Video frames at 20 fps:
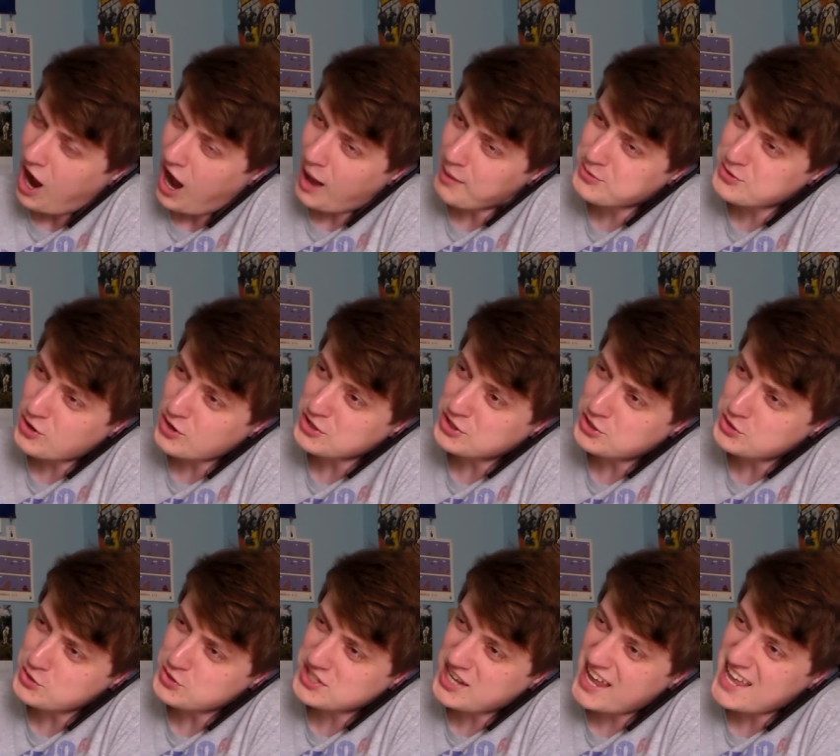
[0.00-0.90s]
I'm sorry, did
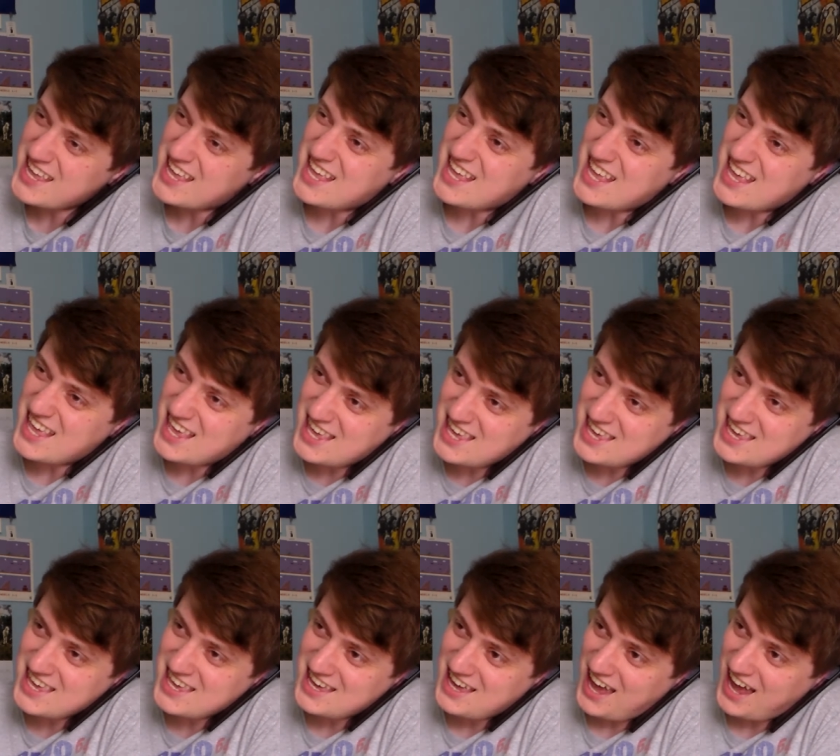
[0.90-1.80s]
you say
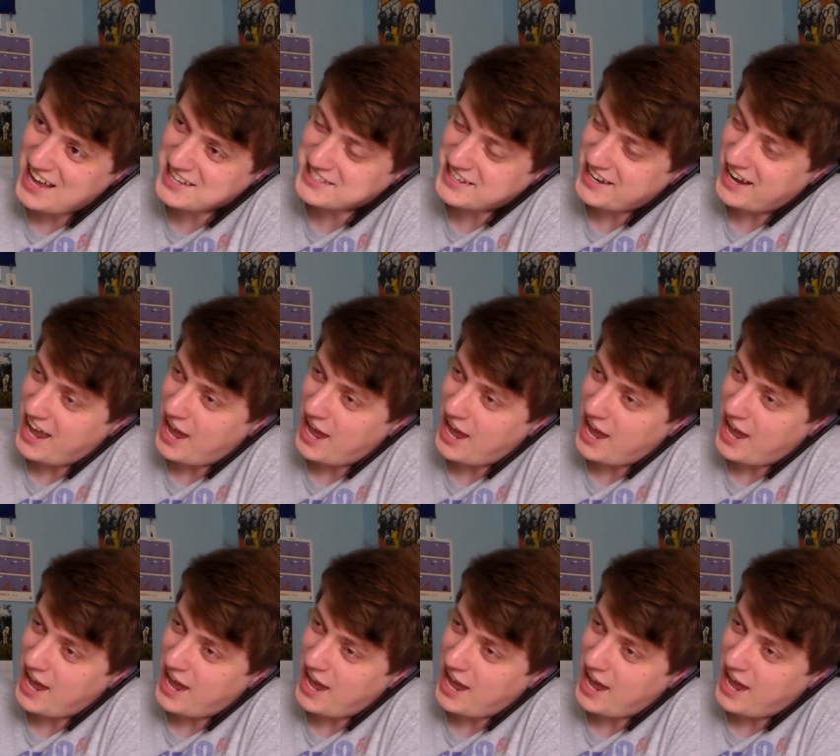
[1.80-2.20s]
E as in